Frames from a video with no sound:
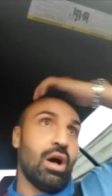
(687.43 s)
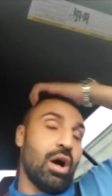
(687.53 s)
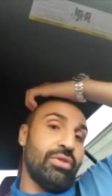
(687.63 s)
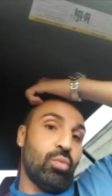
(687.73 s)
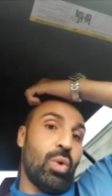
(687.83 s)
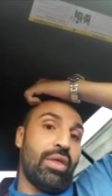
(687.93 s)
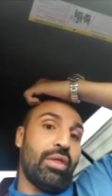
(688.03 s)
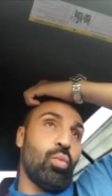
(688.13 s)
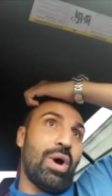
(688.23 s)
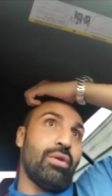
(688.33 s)
Uh,
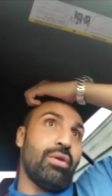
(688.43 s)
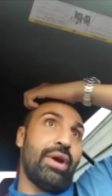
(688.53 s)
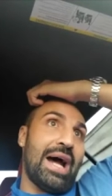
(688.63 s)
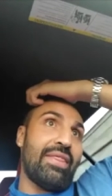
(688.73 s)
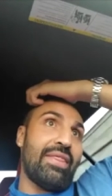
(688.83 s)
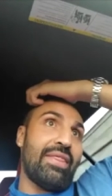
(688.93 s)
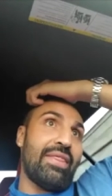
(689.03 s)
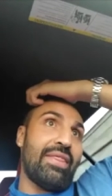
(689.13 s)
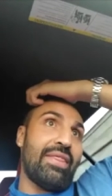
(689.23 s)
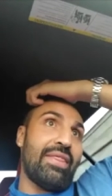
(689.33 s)
whether whether or not
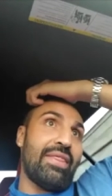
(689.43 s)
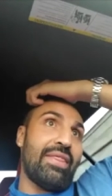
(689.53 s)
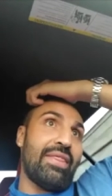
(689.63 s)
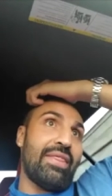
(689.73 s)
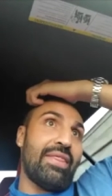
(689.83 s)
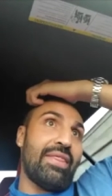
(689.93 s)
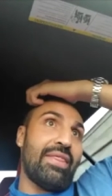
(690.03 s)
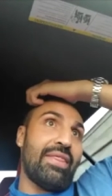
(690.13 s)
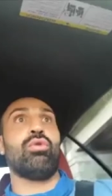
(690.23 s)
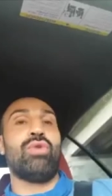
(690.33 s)
go forward or you can
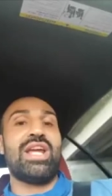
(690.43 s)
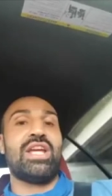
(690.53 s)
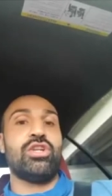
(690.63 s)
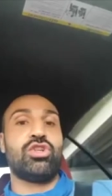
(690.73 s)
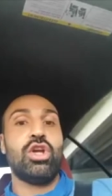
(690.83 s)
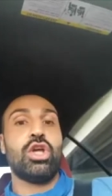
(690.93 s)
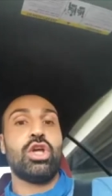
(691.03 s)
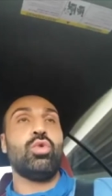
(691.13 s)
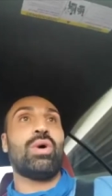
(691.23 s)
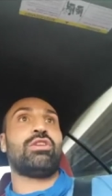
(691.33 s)
go backwards, depend
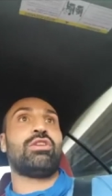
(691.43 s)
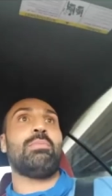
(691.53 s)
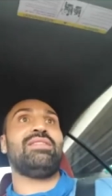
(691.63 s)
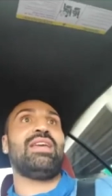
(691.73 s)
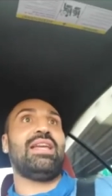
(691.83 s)
your range.